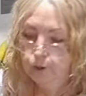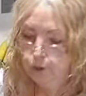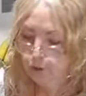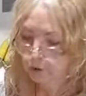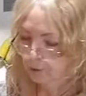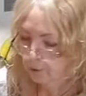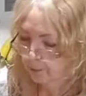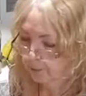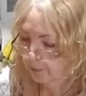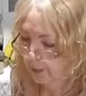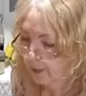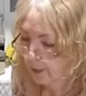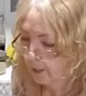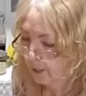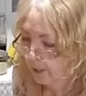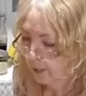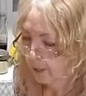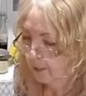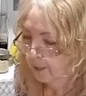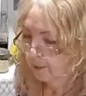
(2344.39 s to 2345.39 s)
soup.
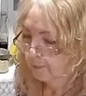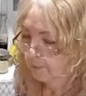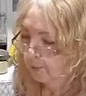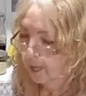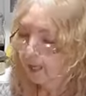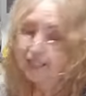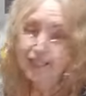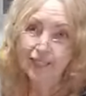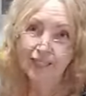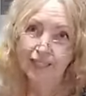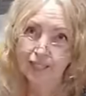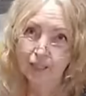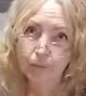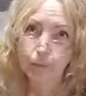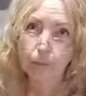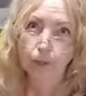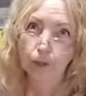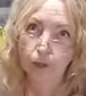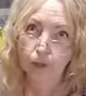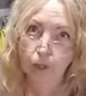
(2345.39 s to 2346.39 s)
I did
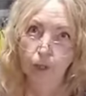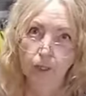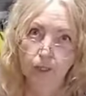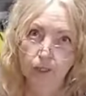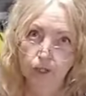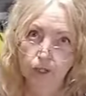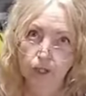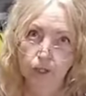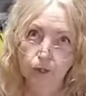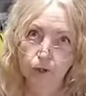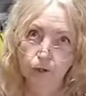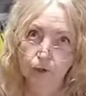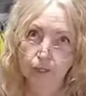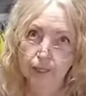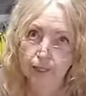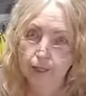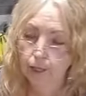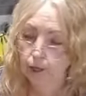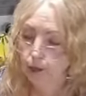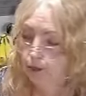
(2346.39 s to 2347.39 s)
put a lot of ginger
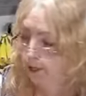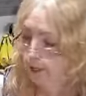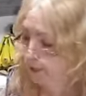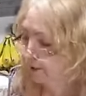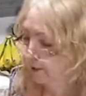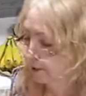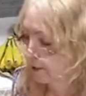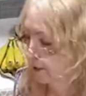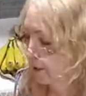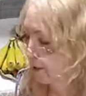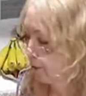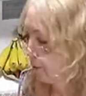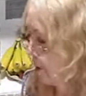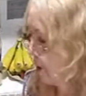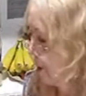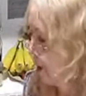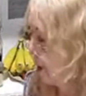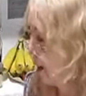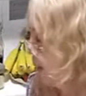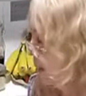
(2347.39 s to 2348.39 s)
in there. And so,
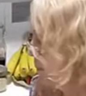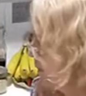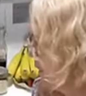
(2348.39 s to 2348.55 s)
I